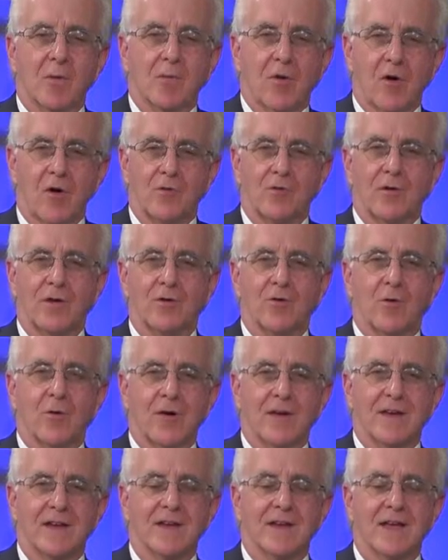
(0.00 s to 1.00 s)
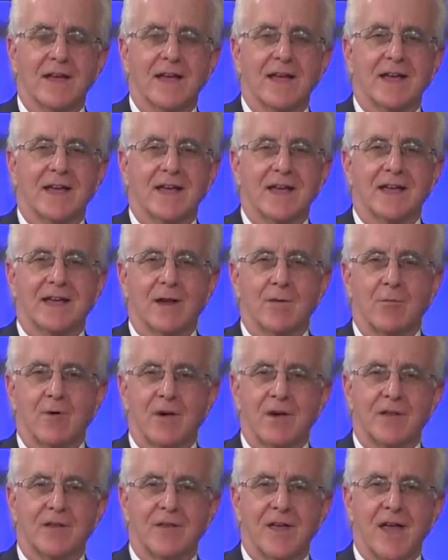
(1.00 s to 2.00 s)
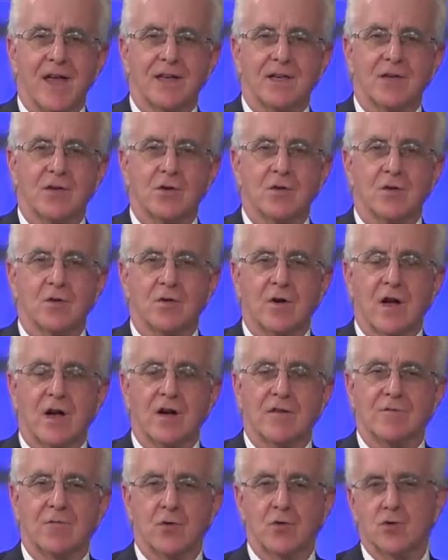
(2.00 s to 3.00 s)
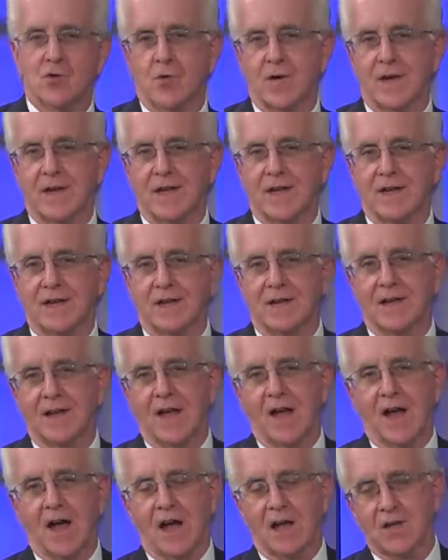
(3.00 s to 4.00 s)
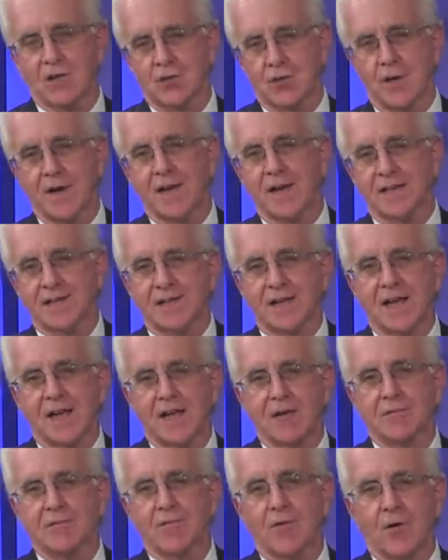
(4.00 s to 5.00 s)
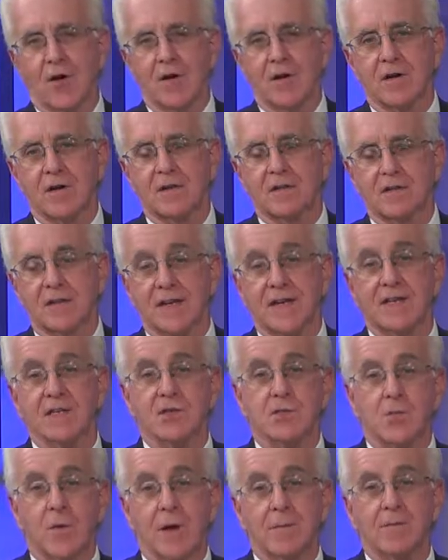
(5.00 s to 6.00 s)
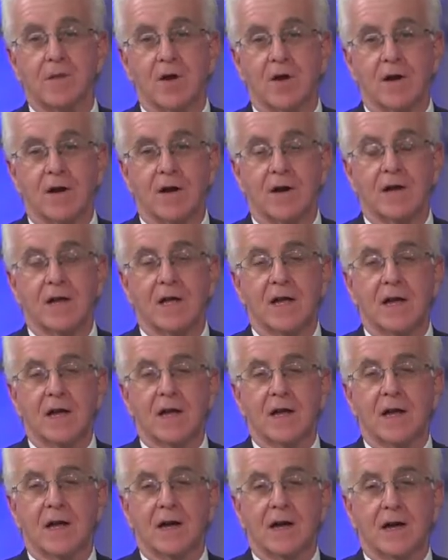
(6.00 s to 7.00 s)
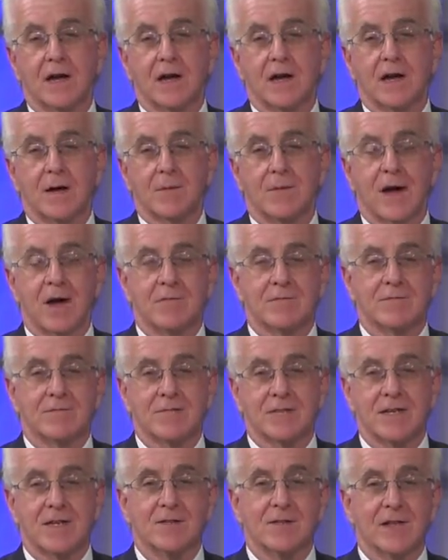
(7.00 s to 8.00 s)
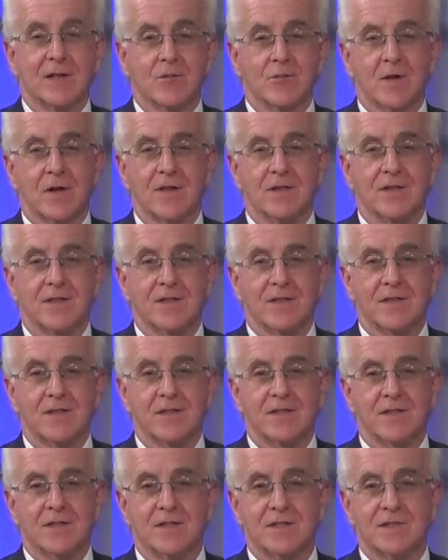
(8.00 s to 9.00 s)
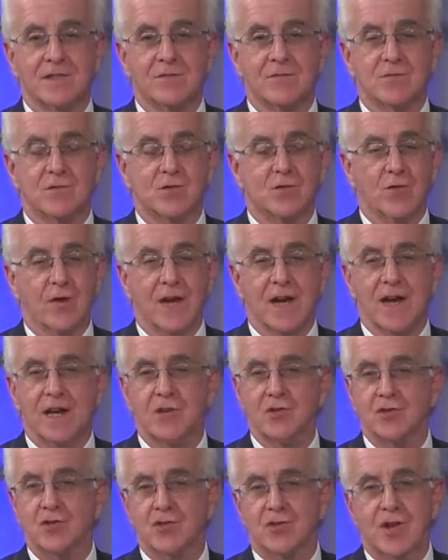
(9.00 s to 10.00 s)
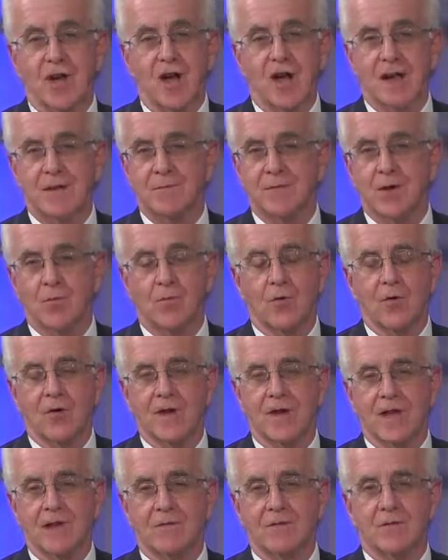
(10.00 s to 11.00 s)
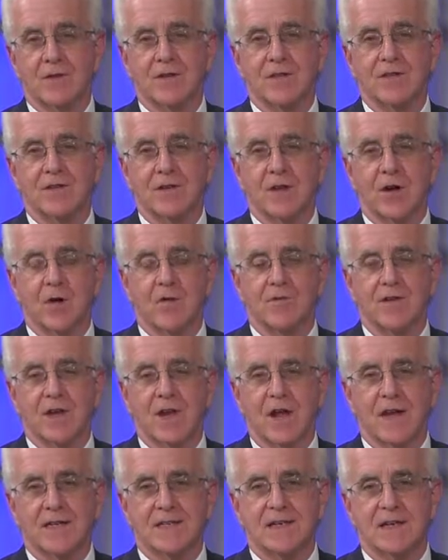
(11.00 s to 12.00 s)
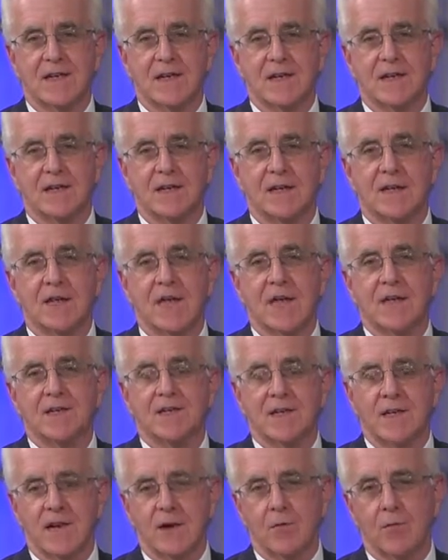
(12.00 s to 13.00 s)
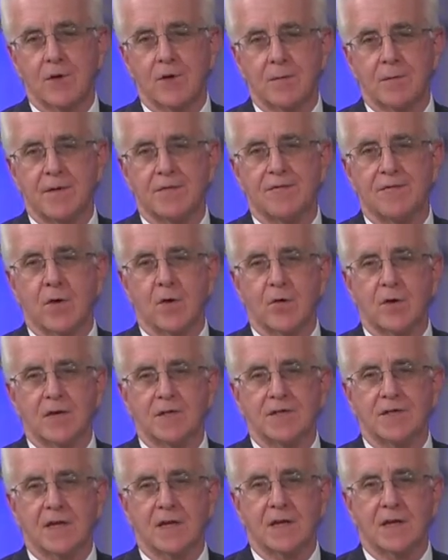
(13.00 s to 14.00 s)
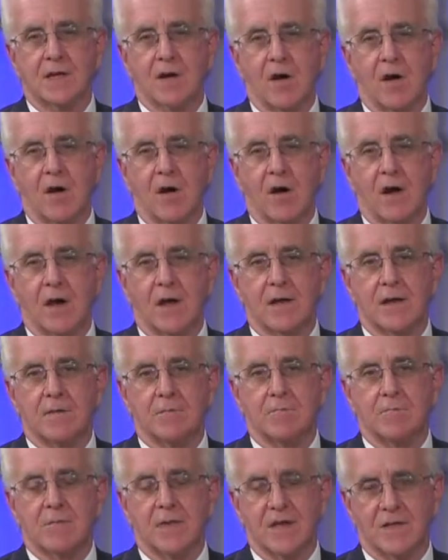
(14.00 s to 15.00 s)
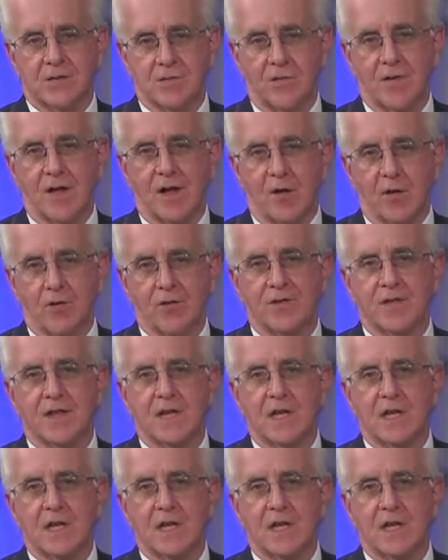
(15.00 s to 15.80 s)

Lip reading: Paul Krekorian, and I want to thank you for joining us again for our latest webinar about dealing with this strange time that we're in with COVID-19. And today we're going to be focusing on mental health,